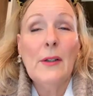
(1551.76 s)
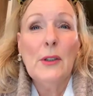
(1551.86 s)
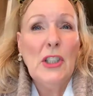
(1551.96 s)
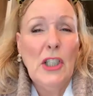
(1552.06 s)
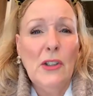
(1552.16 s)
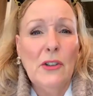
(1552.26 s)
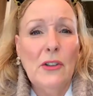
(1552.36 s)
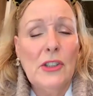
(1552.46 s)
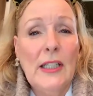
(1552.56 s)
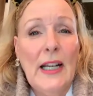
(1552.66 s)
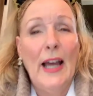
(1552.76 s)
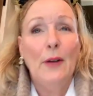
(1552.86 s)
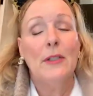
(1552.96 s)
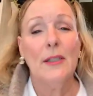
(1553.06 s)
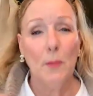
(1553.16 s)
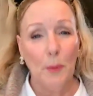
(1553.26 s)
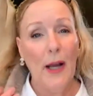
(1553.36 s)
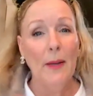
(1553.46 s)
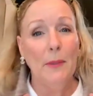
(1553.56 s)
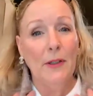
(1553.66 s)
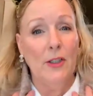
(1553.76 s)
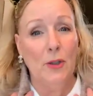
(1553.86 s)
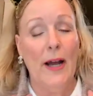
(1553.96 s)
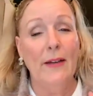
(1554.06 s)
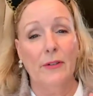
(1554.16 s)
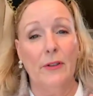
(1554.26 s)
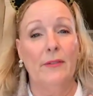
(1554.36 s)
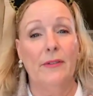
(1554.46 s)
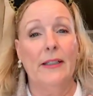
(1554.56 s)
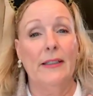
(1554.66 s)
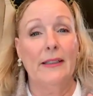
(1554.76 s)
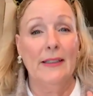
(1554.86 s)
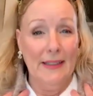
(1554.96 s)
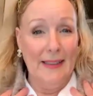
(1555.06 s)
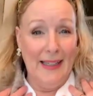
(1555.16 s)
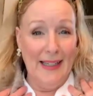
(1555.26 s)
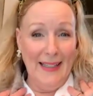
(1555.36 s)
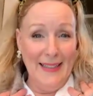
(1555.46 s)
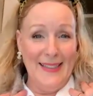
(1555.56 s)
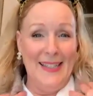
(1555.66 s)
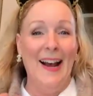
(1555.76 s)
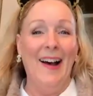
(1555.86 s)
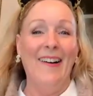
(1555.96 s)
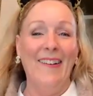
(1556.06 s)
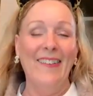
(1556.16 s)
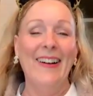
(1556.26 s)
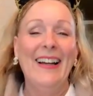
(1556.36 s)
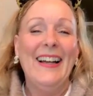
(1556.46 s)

it was huge, and I was the primary driver of it. And so